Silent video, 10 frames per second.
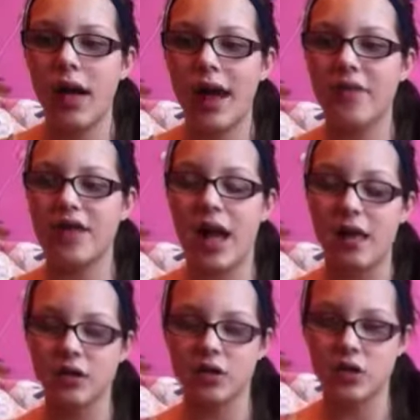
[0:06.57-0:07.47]
at the
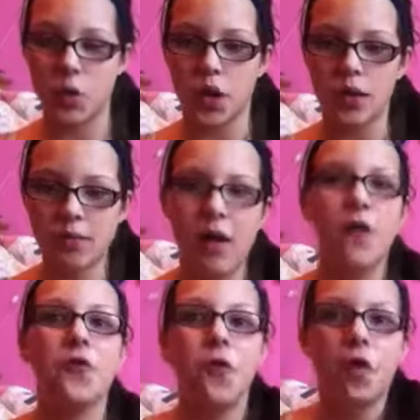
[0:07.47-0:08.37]
dollar store
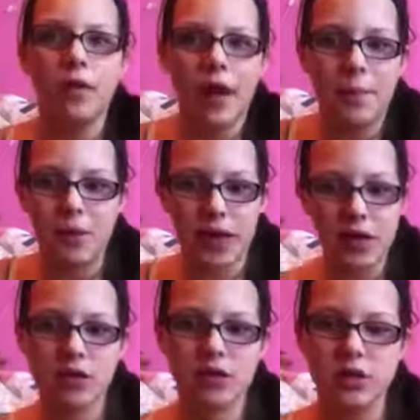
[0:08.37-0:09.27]
for like
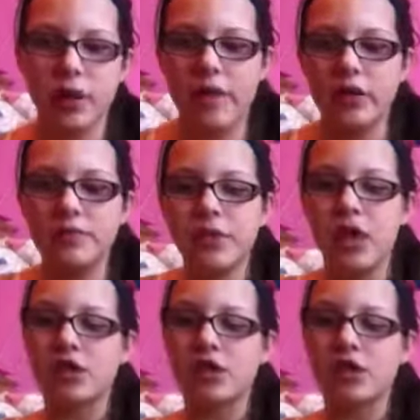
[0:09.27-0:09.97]
beginners or whatever.